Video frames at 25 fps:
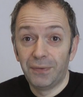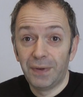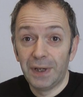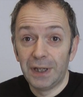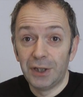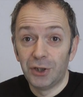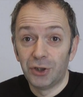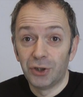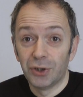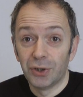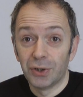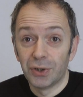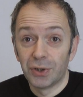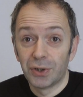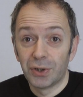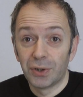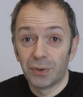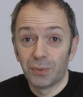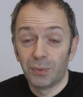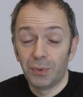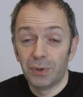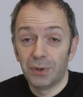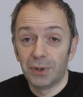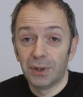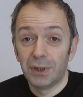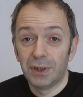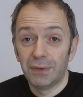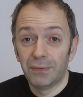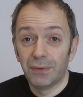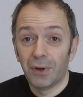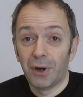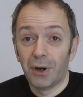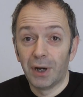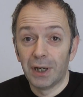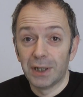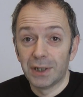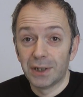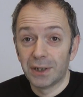features with the
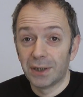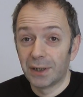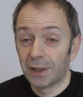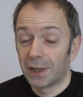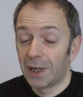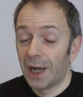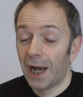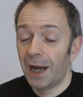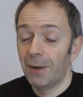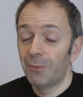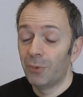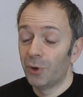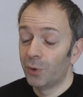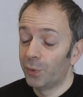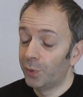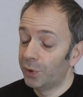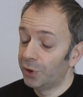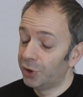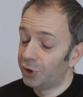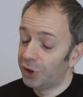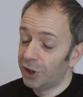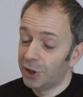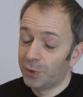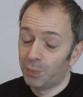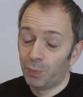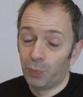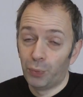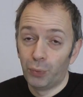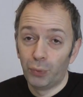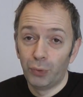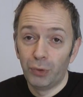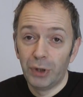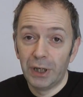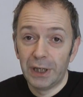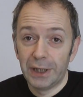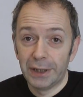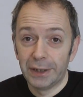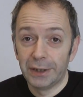device. The camera was just
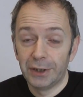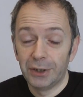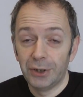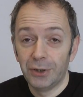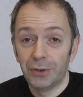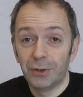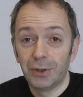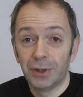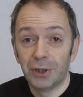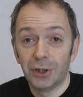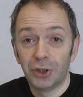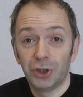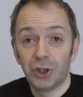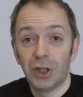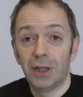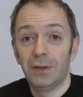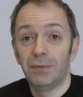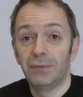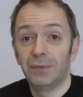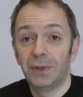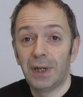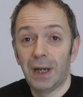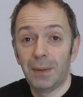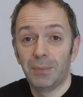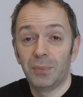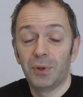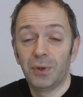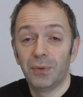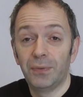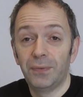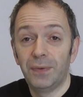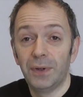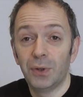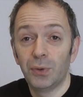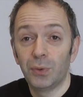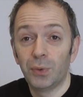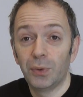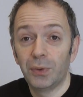brilliant. You could achieve depth of
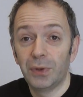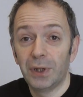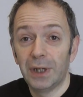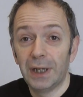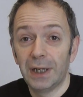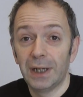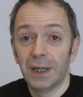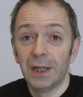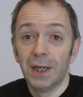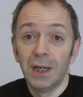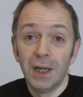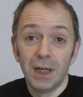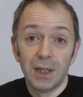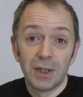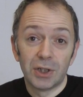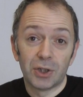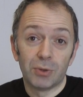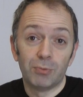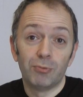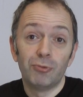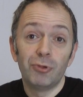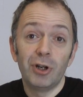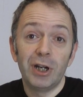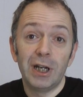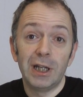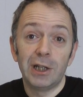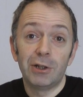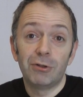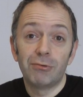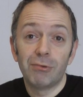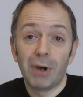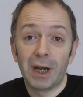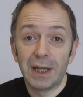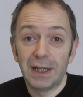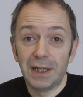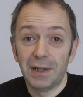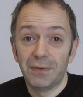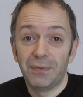field with it, some really
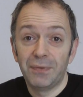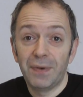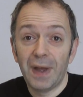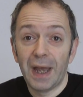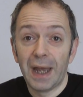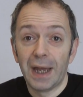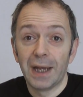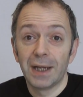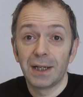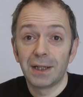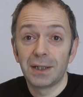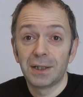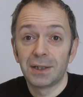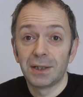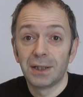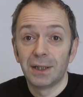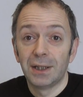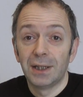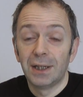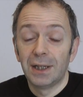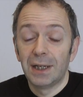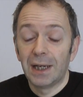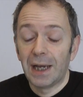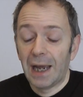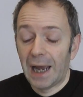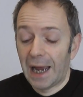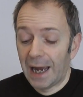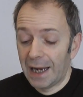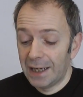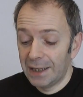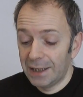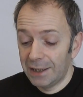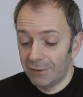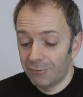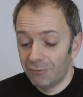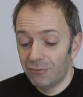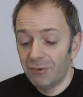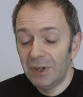great effects,
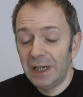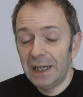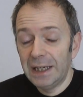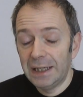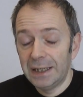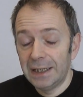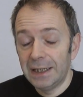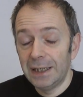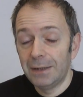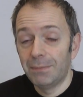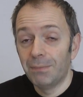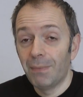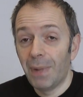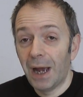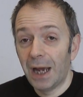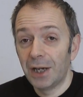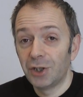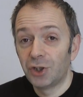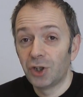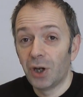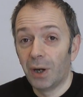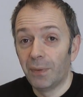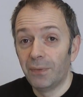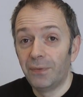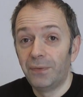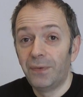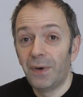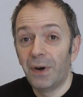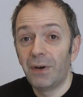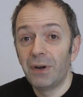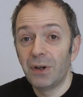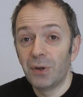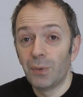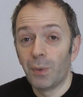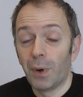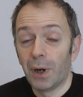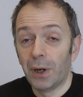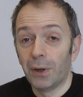and it really did match up
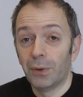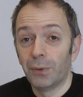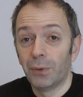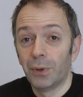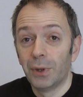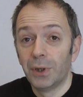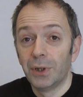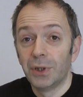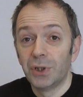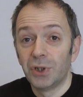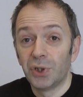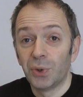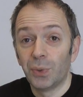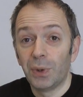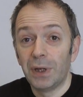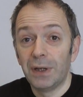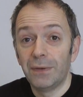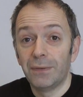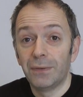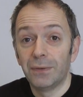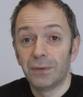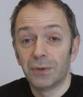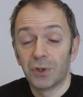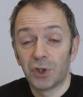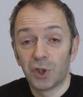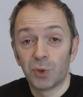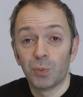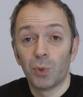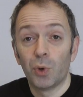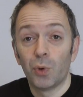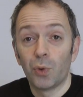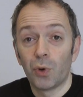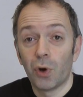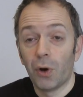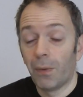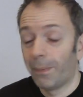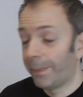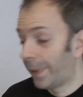very well to even
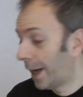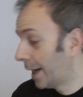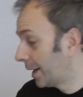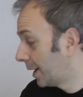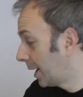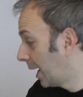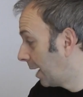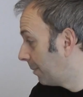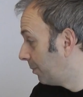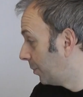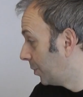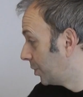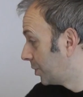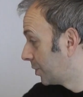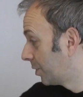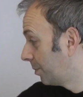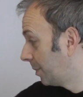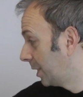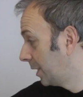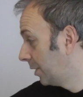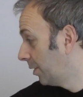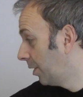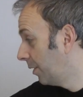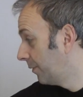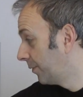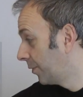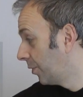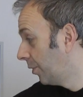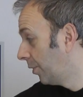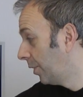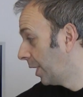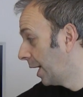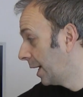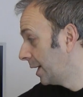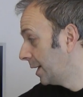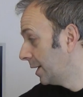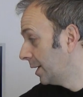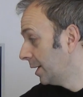small compact cameras. I mean, I've
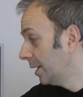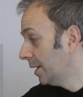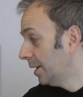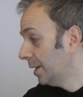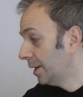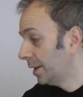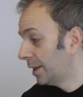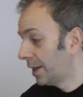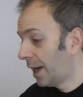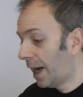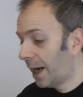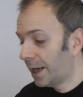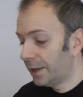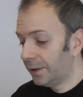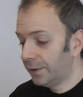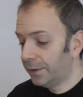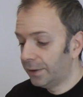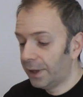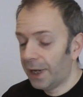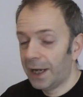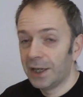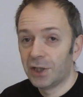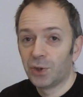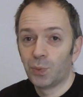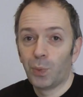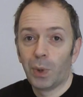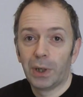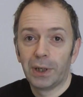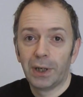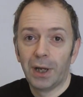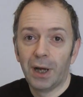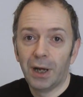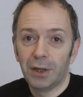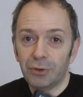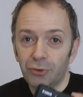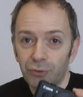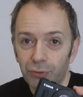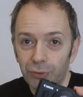got a Canon
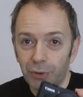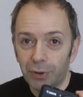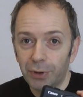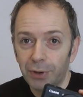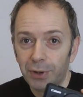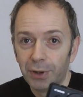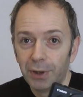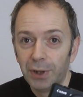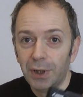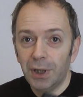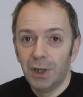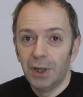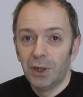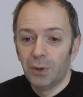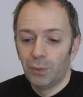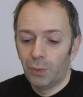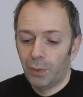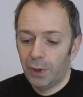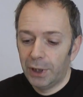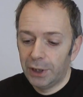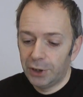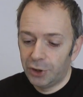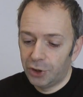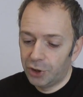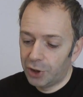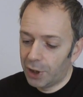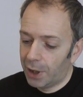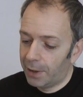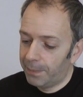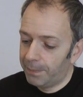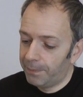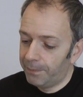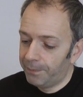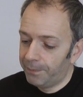S100, which